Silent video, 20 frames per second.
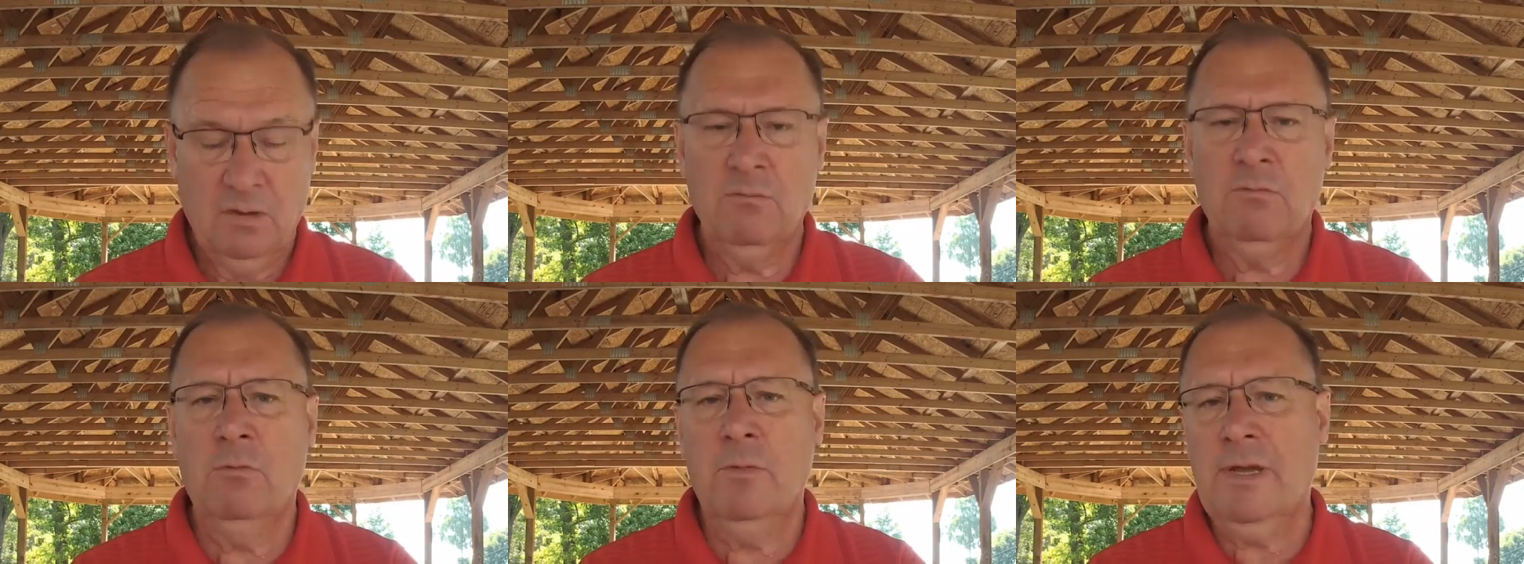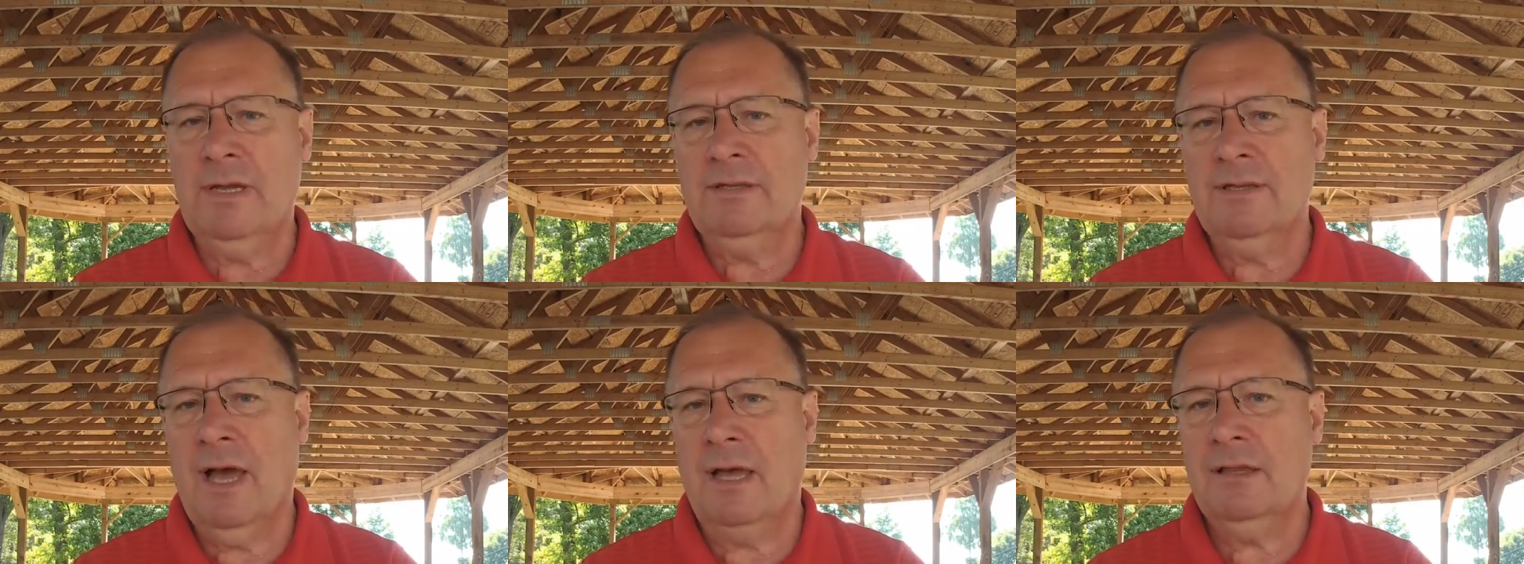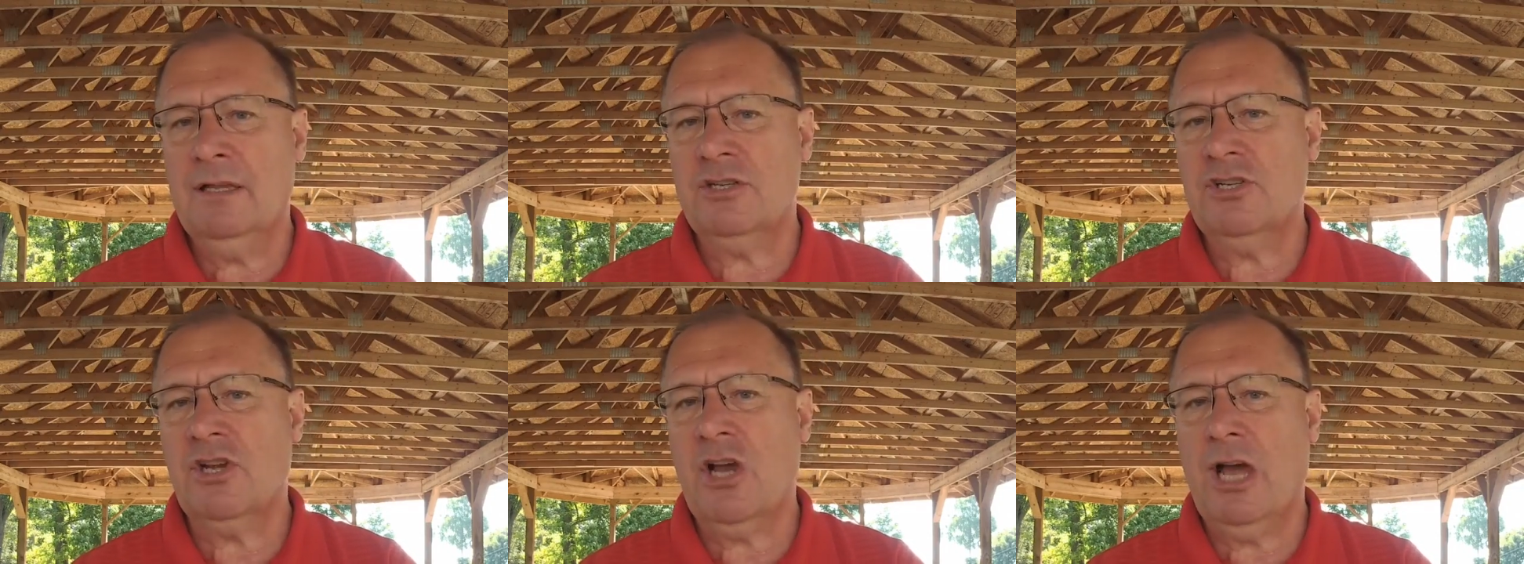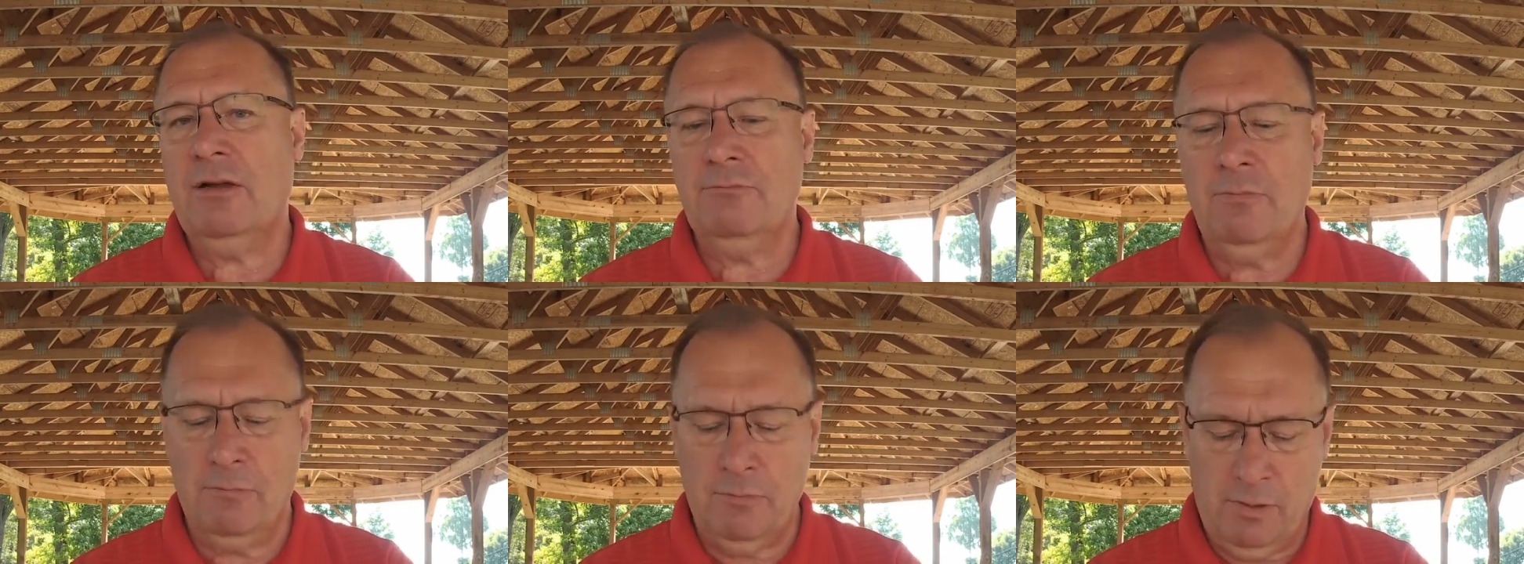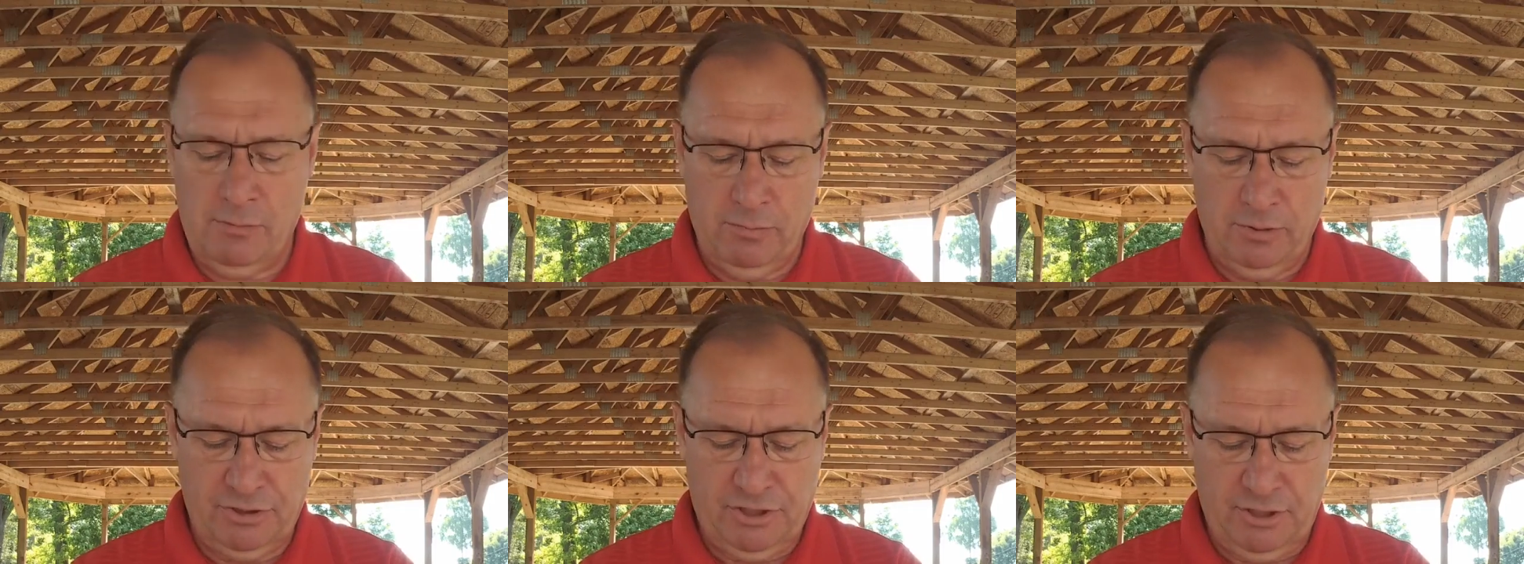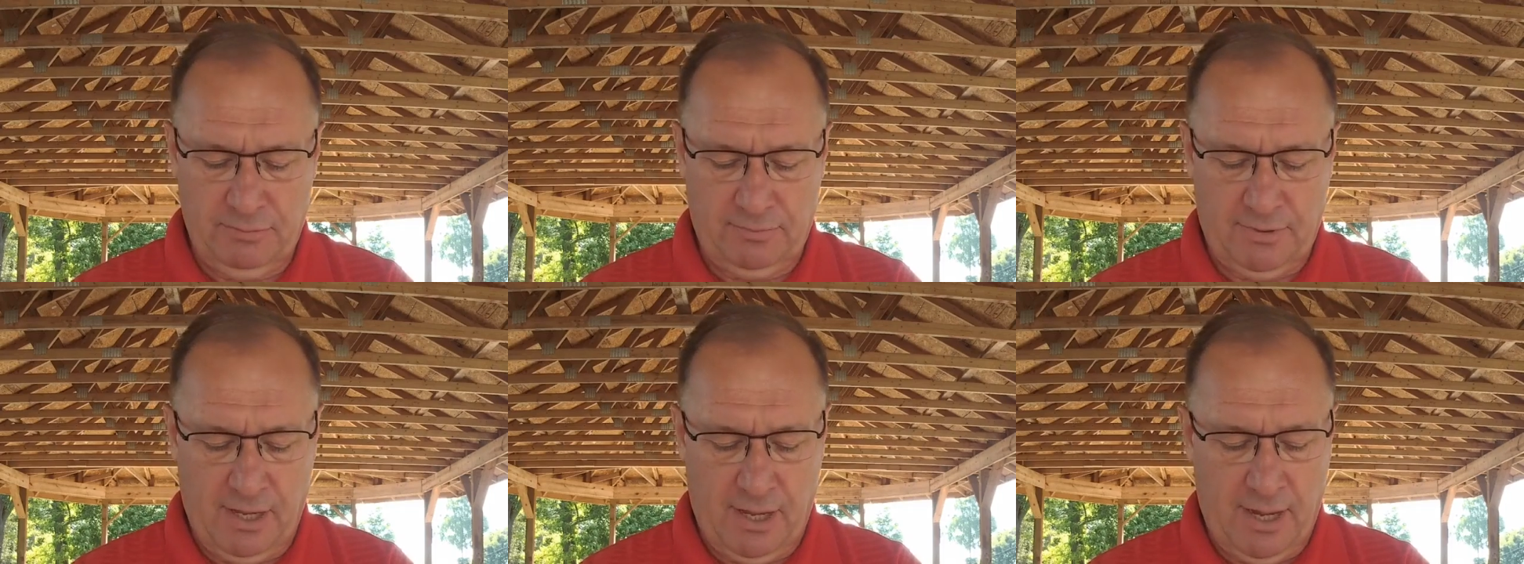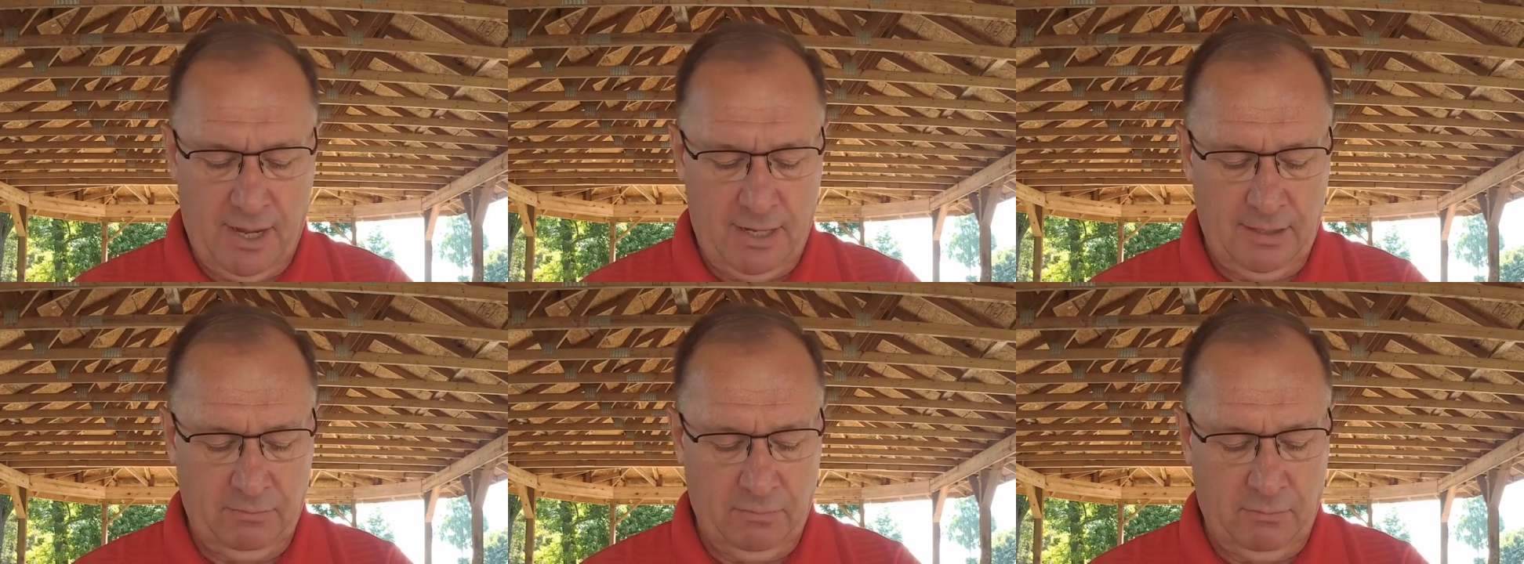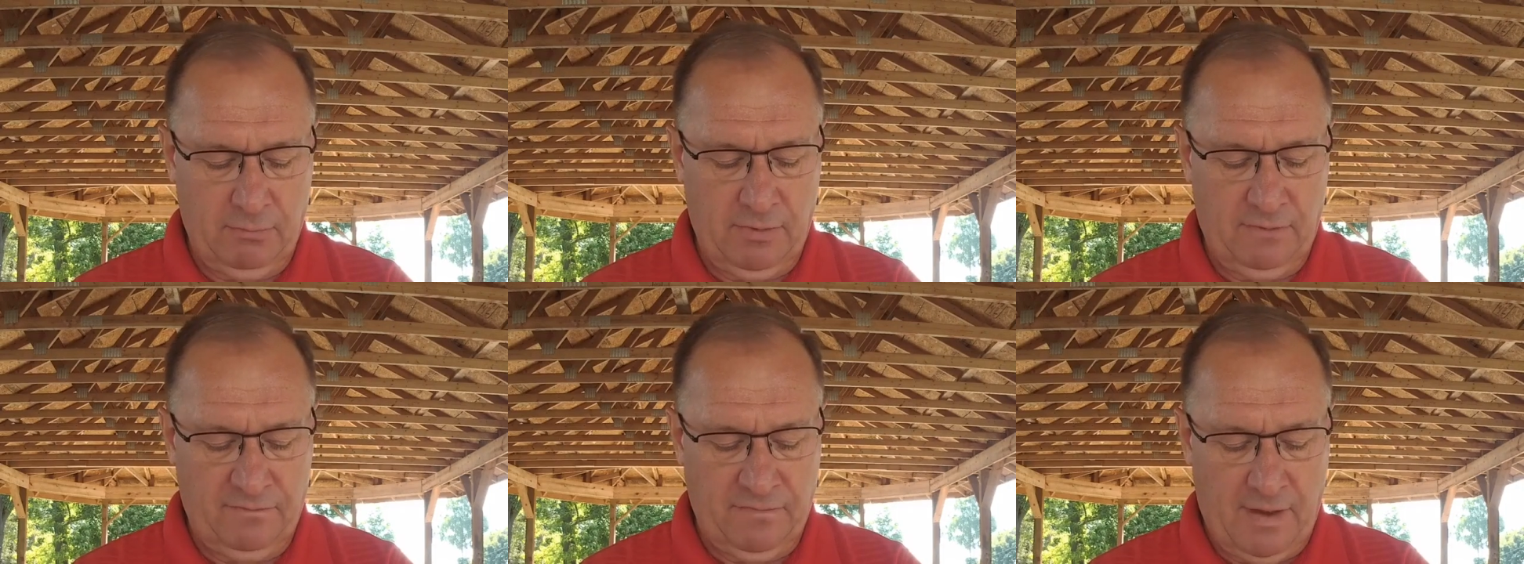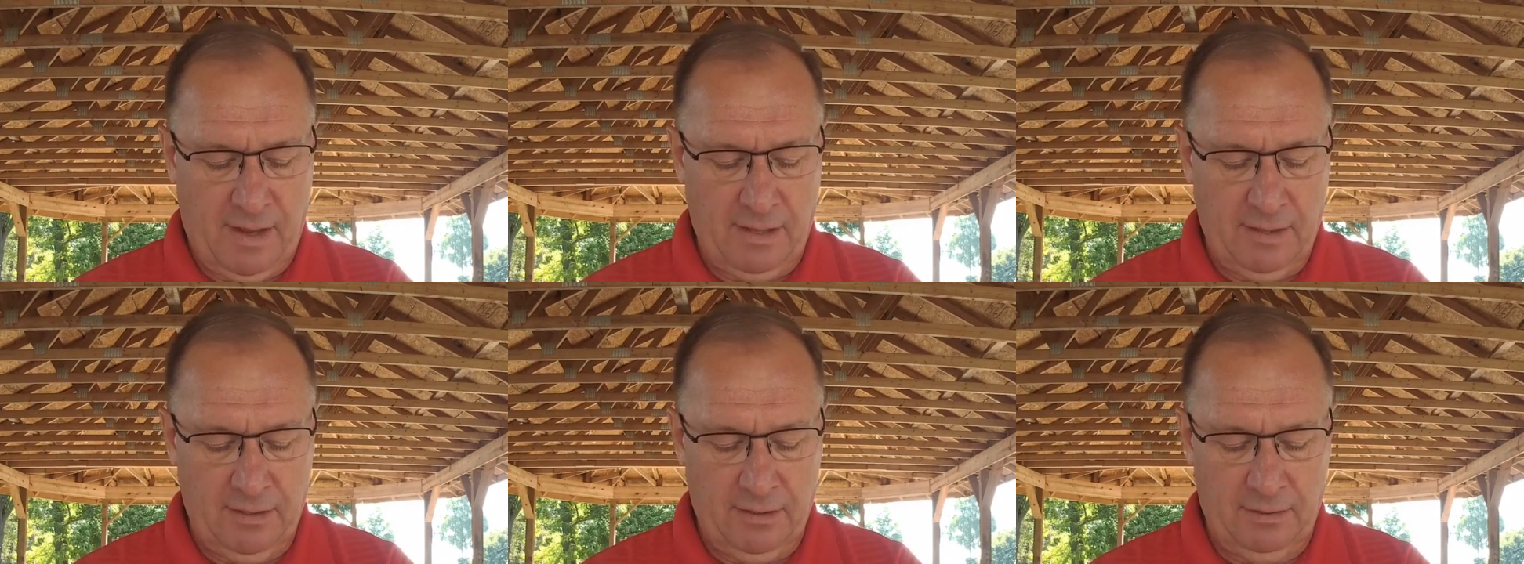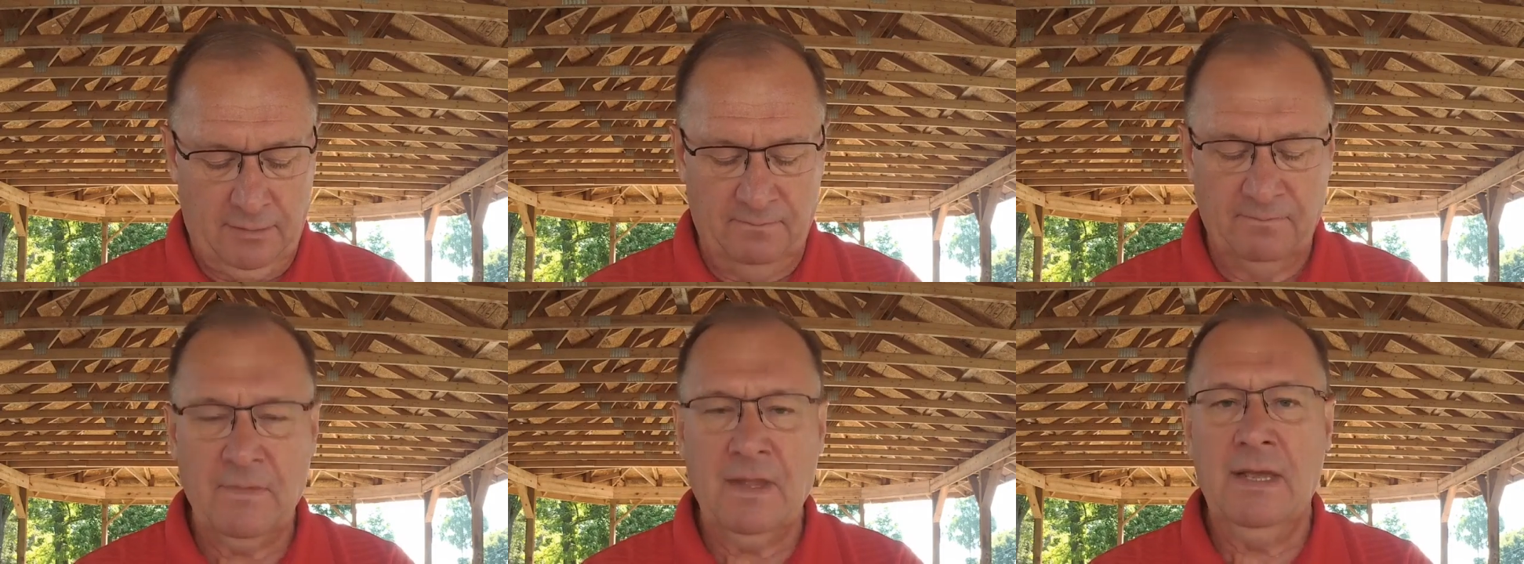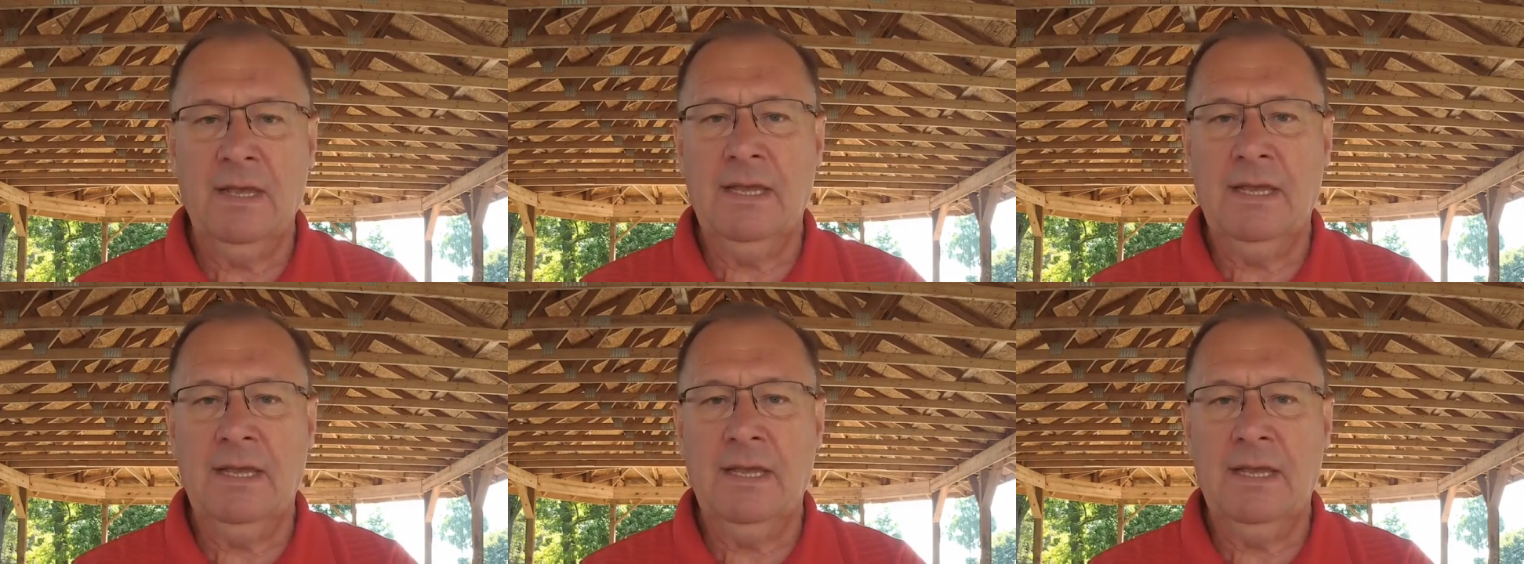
When we acknowledge God, when we worship God, when we follow